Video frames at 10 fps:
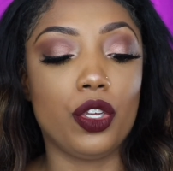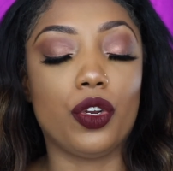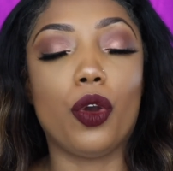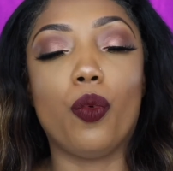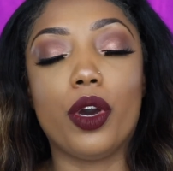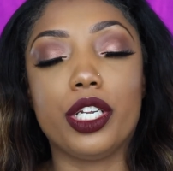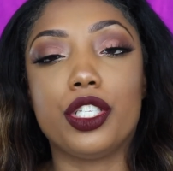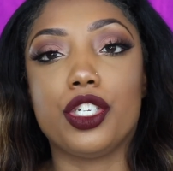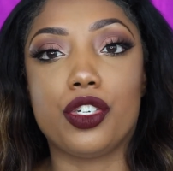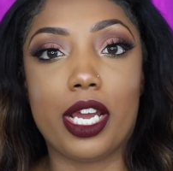you know, wanted
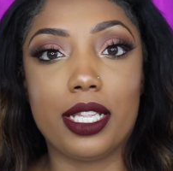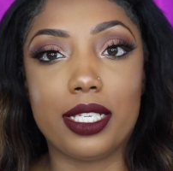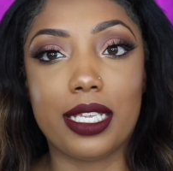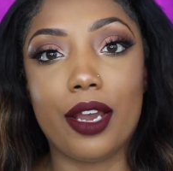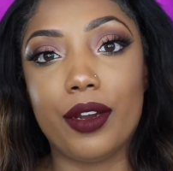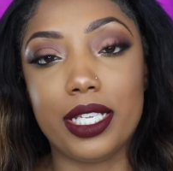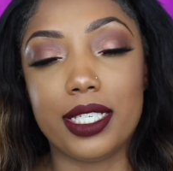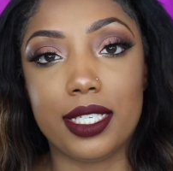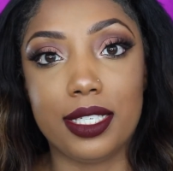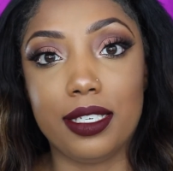to try this out and
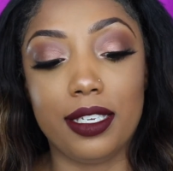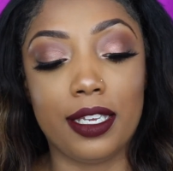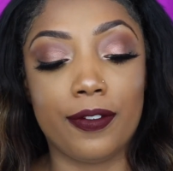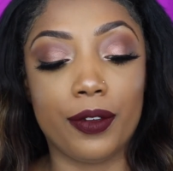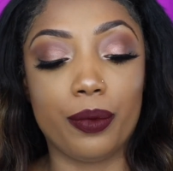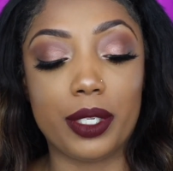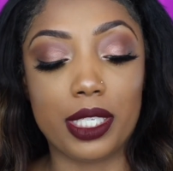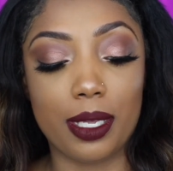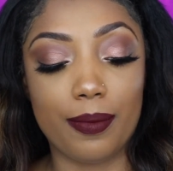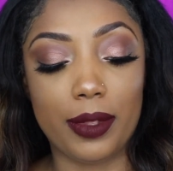to see if it was
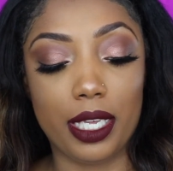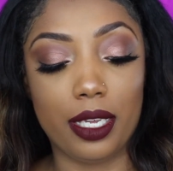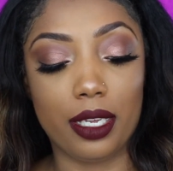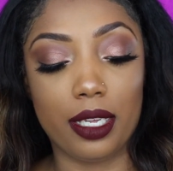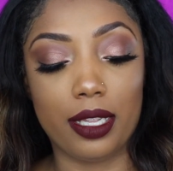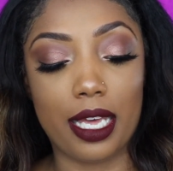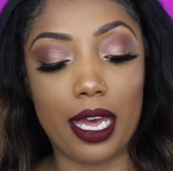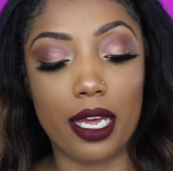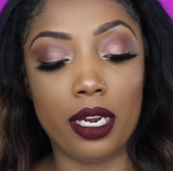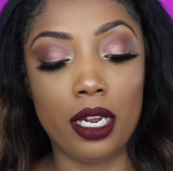something
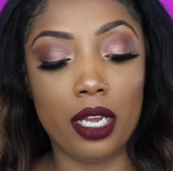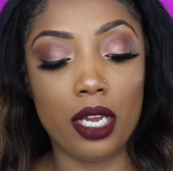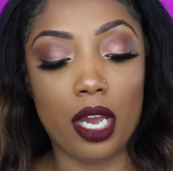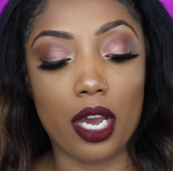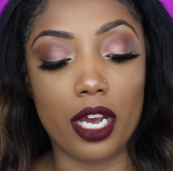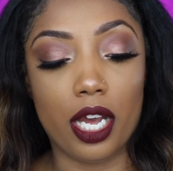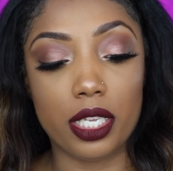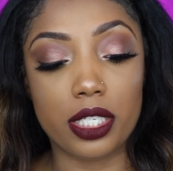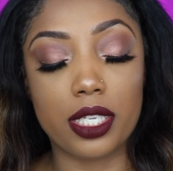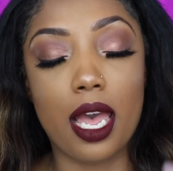that
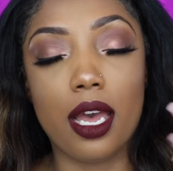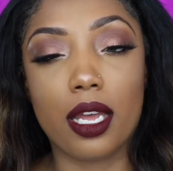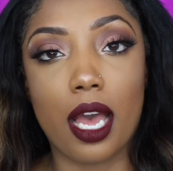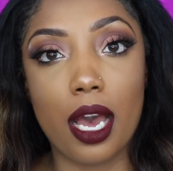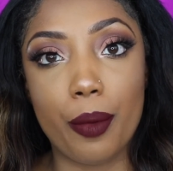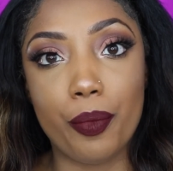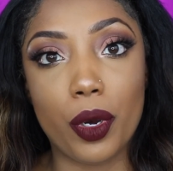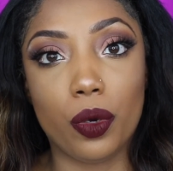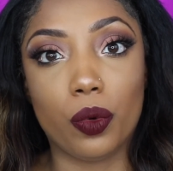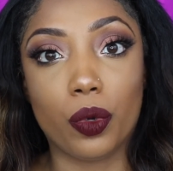us
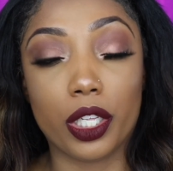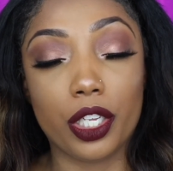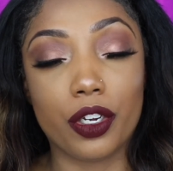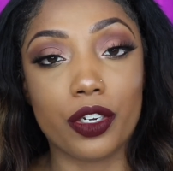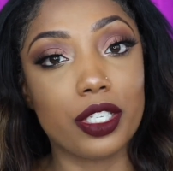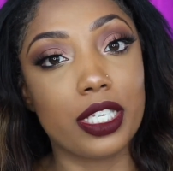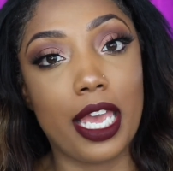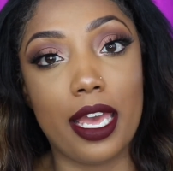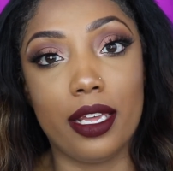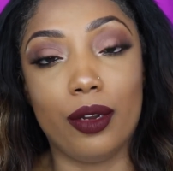combo oily girls
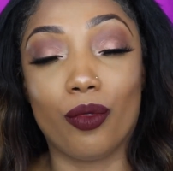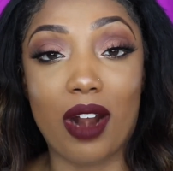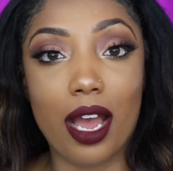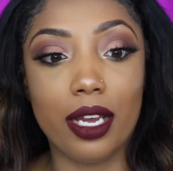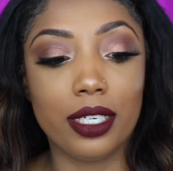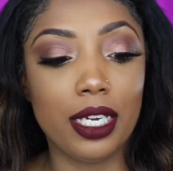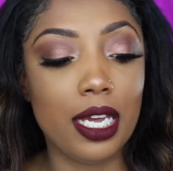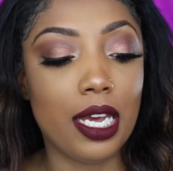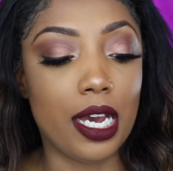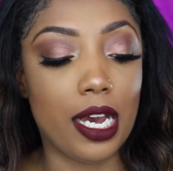can rock,
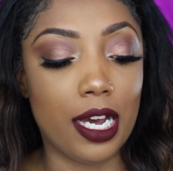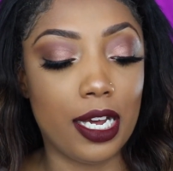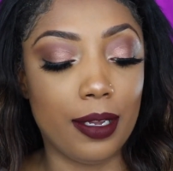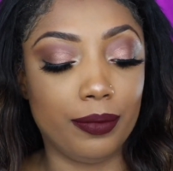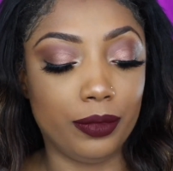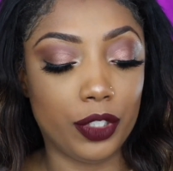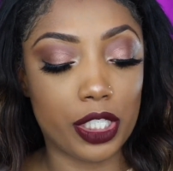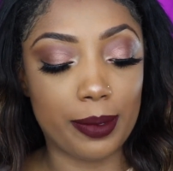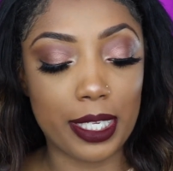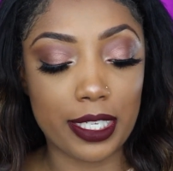
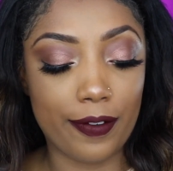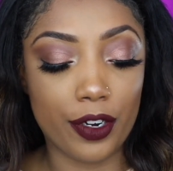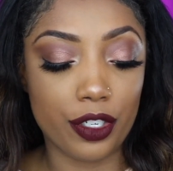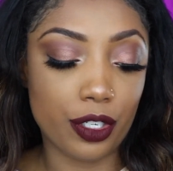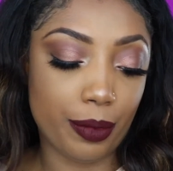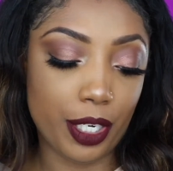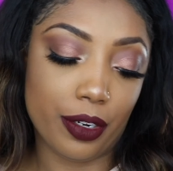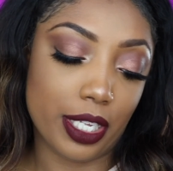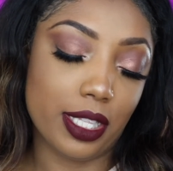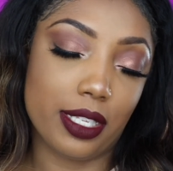just because I've heard so many
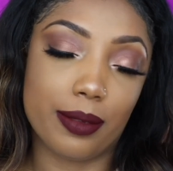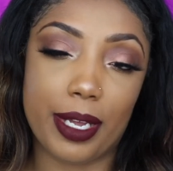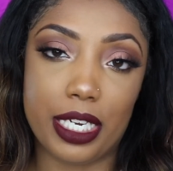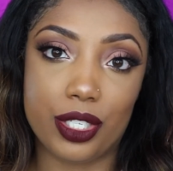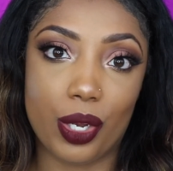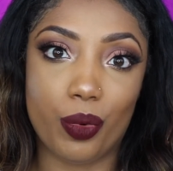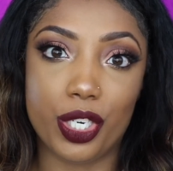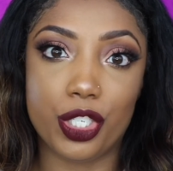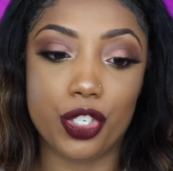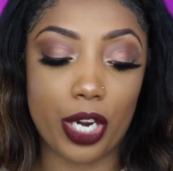great things about it, so I
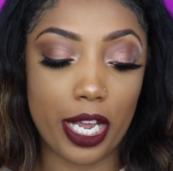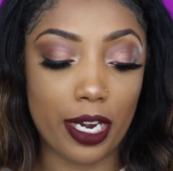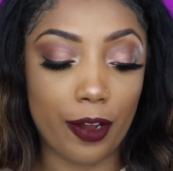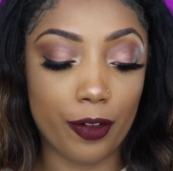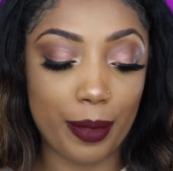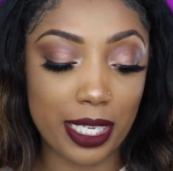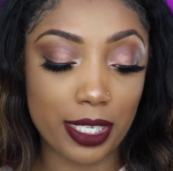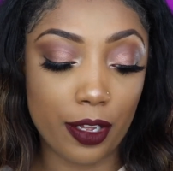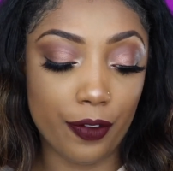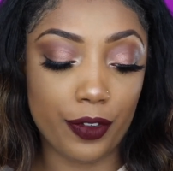wanted to try it out for
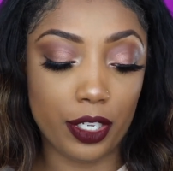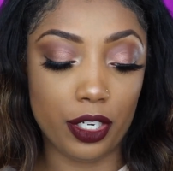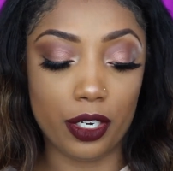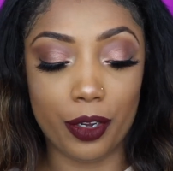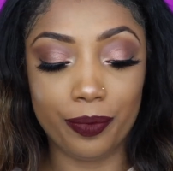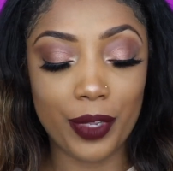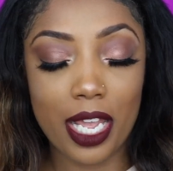myself. And you know,